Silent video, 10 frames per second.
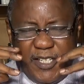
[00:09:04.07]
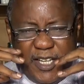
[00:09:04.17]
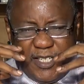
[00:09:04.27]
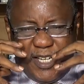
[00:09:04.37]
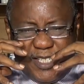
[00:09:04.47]

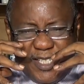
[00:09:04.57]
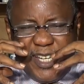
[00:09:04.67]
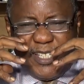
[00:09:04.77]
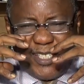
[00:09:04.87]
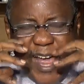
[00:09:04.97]
the, the,
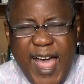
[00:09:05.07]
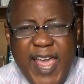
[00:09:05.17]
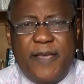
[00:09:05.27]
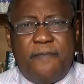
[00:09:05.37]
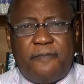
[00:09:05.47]
the
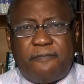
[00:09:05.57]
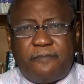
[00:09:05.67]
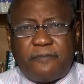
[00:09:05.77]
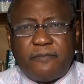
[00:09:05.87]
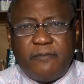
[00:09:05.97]
time
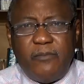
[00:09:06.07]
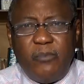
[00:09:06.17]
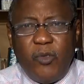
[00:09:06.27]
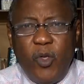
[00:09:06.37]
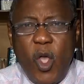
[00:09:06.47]

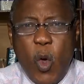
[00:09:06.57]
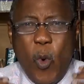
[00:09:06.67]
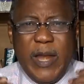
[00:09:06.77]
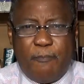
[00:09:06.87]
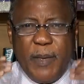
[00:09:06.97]

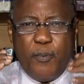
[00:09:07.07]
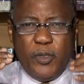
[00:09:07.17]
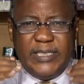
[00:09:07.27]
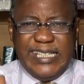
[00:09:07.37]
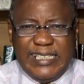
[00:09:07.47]
when
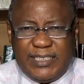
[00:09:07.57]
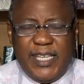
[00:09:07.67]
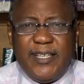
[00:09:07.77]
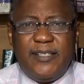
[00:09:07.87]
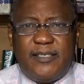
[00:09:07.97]
people did
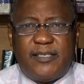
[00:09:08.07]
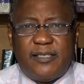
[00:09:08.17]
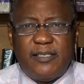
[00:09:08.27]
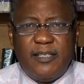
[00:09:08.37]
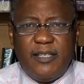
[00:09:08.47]

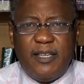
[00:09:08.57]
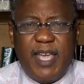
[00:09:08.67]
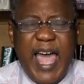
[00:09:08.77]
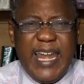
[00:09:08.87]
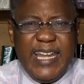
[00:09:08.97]
things
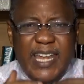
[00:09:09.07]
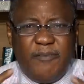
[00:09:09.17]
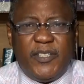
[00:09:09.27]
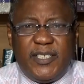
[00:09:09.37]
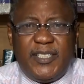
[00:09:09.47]
and
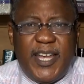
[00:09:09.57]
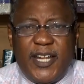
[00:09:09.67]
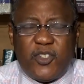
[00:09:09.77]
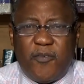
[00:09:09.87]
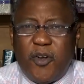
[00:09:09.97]
left it in the
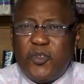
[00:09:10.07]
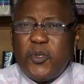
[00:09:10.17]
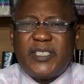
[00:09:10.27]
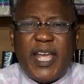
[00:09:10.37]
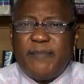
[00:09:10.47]
hands of God,
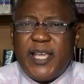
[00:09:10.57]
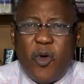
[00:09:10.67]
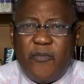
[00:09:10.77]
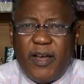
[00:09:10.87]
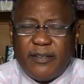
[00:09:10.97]
those times
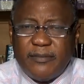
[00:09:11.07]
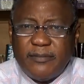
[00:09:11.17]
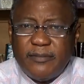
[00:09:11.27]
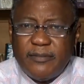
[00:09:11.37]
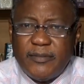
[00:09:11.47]
are over.
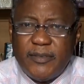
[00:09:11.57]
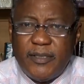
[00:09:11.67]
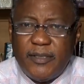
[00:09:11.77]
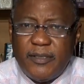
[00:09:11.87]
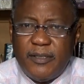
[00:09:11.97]

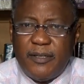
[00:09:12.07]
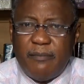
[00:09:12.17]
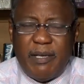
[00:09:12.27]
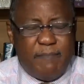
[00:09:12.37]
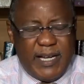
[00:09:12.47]

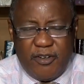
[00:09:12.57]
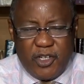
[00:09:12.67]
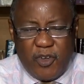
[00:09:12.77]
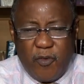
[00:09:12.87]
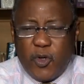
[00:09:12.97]
But by the
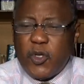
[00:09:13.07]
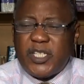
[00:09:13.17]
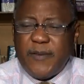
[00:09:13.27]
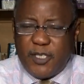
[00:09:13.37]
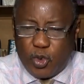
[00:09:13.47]
grace of God,
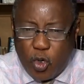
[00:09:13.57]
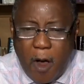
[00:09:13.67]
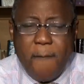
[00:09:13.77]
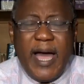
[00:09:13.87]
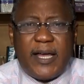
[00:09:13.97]
those times need to
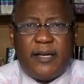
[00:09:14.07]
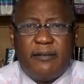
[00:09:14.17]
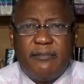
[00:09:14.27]
come back.